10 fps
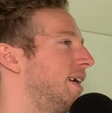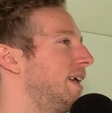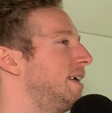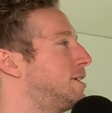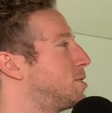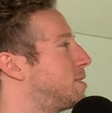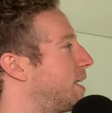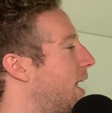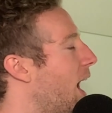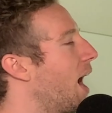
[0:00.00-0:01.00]

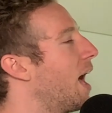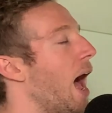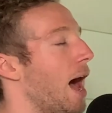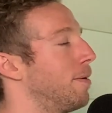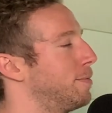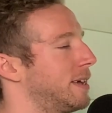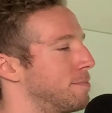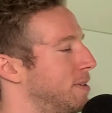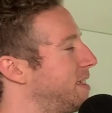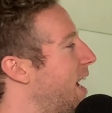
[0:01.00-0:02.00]
Interesting. uh, I'll be
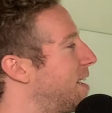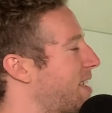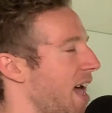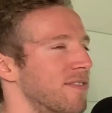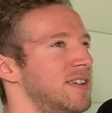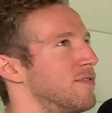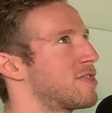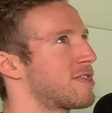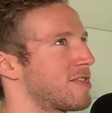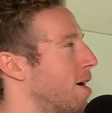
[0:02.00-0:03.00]
completely honest. Haven't even
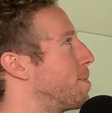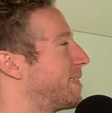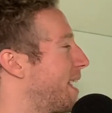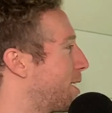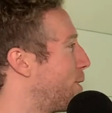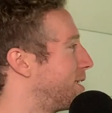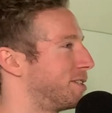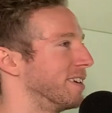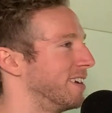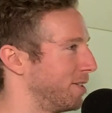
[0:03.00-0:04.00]
thought about that
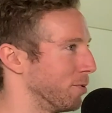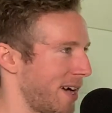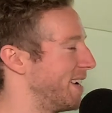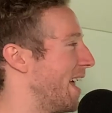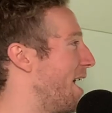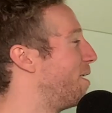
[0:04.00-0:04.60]
question until right now.